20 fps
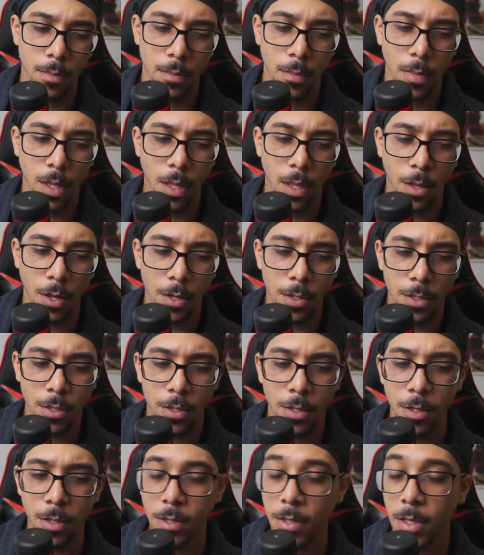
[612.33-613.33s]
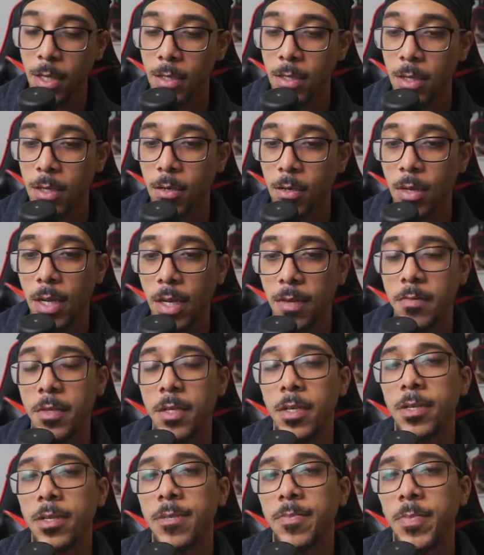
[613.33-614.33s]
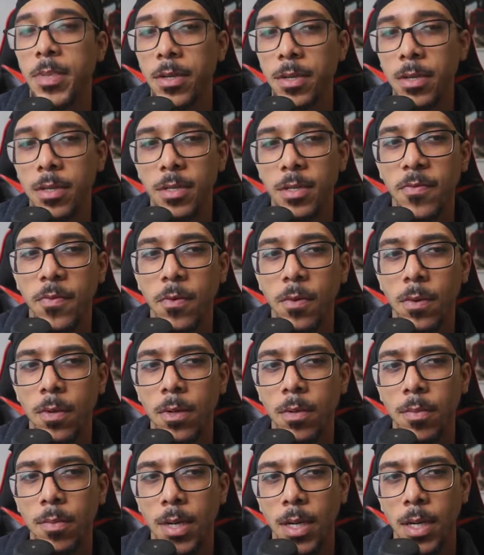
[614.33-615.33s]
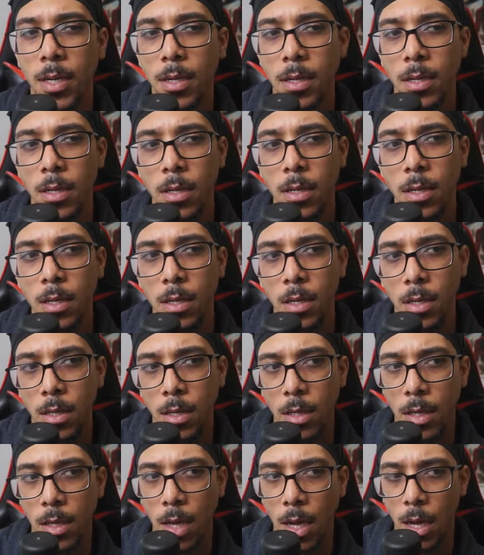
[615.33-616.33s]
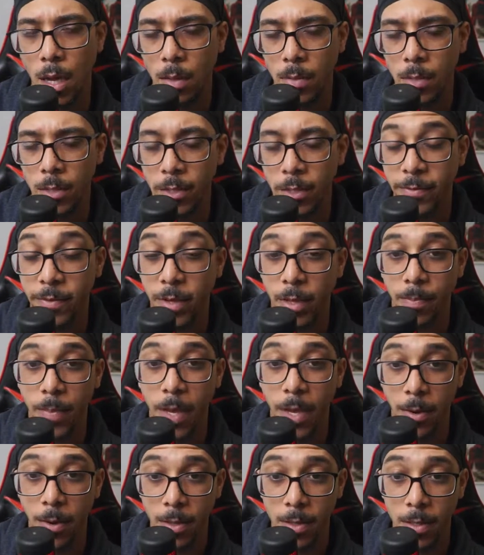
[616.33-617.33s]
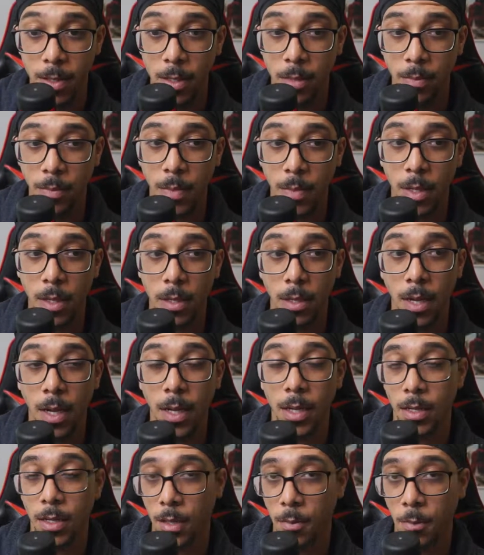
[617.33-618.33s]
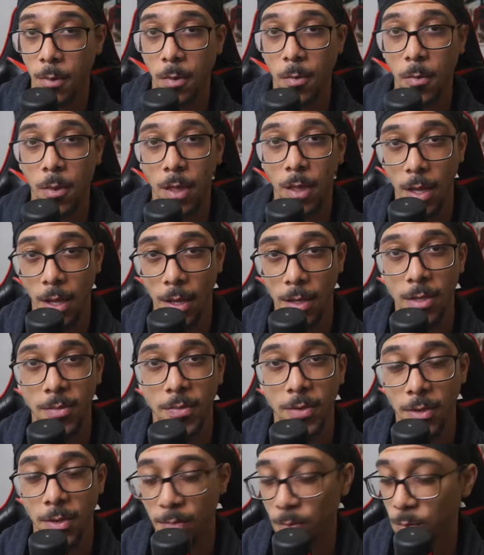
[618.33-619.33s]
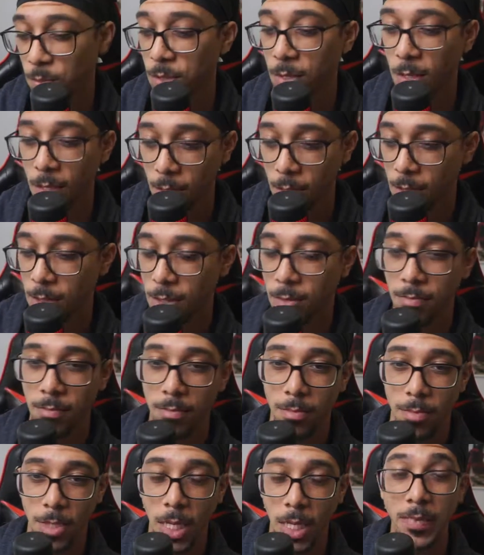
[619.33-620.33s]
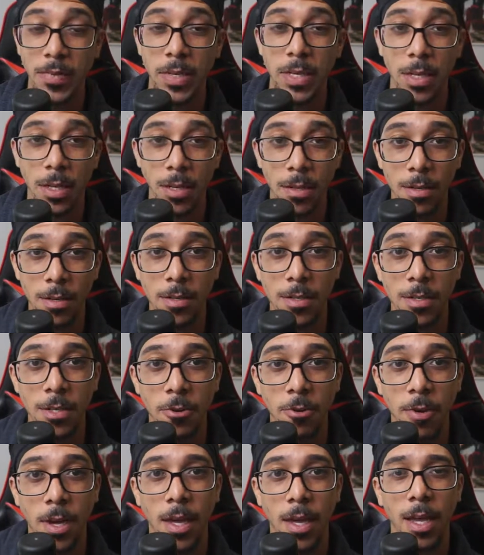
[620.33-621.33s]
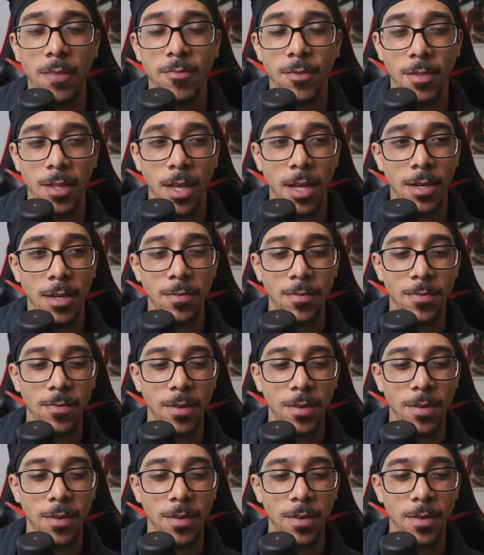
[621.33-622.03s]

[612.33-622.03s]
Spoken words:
There's certain things I don't have the experience for, but stuff like parenting, but I did work with kids for 6-7 years, so I have a lot of